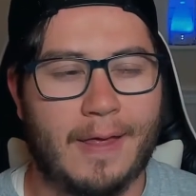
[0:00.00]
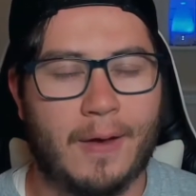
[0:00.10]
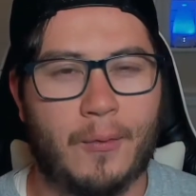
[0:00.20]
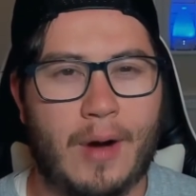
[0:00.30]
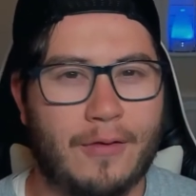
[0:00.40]

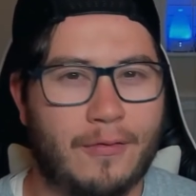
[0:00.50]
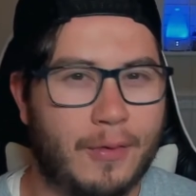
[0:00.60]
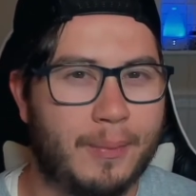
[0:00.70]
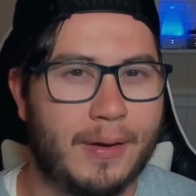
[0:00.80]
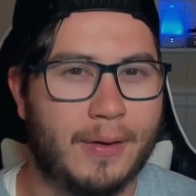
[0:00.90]
a
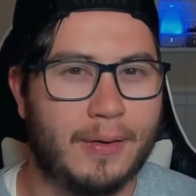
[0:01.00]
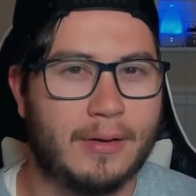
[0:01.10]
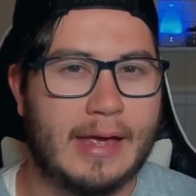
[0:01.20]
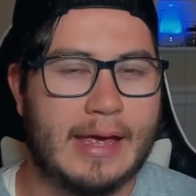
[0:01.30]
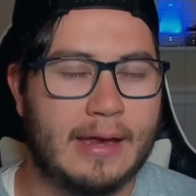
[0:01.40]
rifle
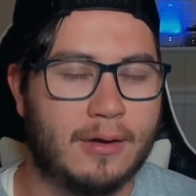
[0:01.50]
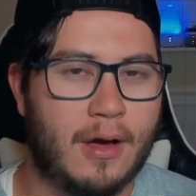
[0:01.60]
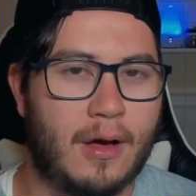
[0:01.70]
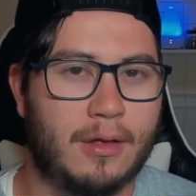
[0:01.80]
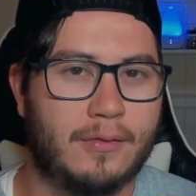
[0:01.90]
build in
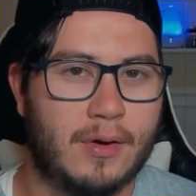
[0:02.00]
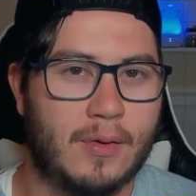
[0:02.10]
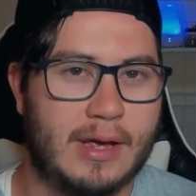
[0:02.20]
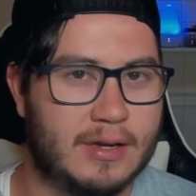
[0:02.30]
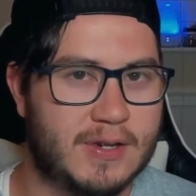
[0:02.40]
Call of
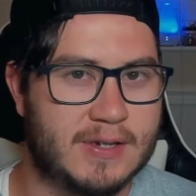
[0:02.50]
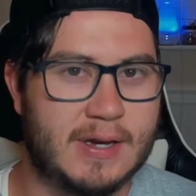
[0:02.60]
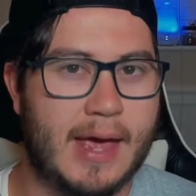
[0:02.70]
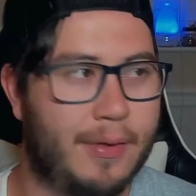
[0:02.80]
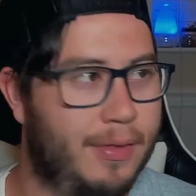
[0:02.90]
Duty and just
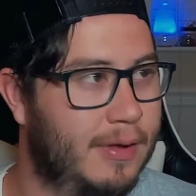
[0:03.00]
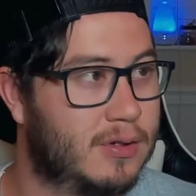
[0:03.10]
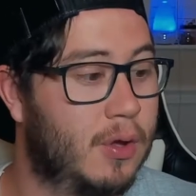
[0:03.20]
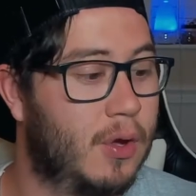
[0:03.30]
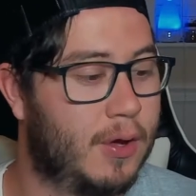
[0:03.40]
see how
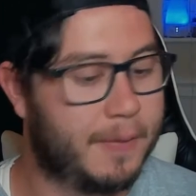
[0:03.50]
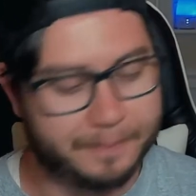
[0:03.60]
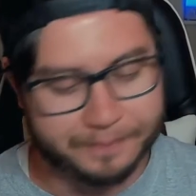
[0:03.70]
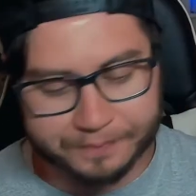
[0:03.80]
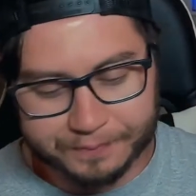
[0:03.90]
things look.
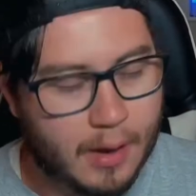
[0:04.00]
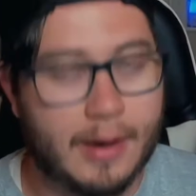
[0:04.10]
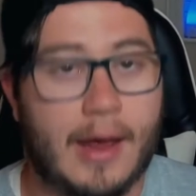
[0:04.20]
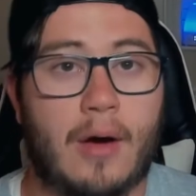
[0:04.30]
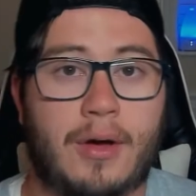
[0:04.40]

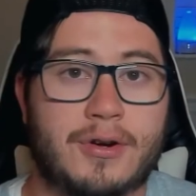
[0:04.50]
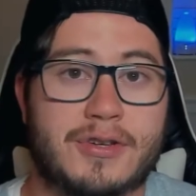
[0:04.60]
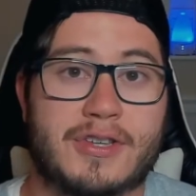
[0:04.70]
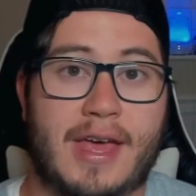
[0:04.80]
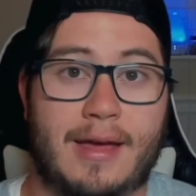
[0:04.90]
Now
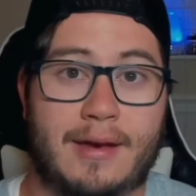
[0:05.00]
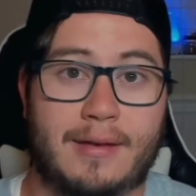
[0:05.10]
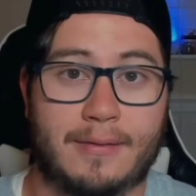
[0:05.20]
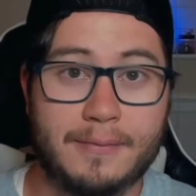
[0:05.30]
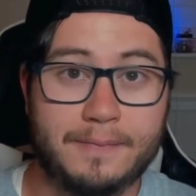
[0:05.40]
understand,
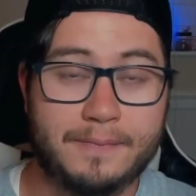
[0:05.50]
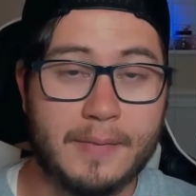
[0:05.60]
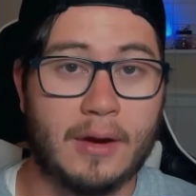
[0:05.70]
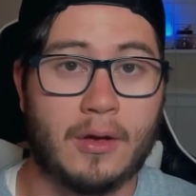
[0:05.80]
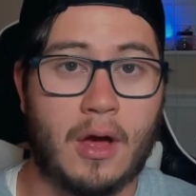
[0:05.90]

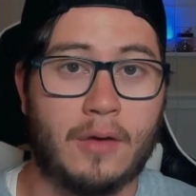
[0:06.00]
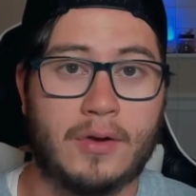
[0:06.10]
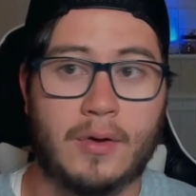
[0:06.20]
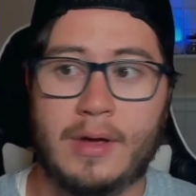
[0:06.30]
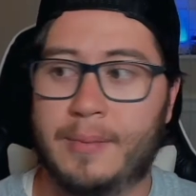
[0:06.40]
in Call of
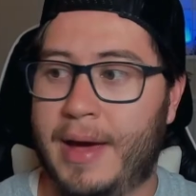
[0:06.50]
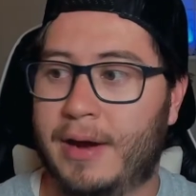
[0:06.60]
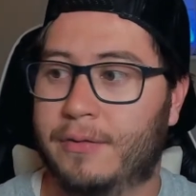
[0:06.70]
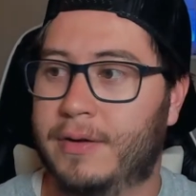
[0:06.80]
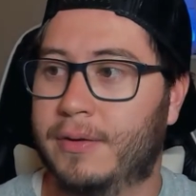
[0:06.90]
Duty and
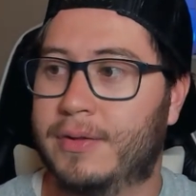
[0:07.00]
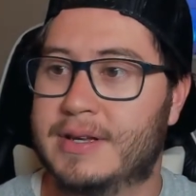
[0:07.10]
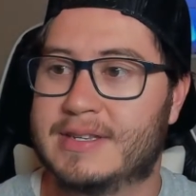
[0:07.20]
Battlefield, the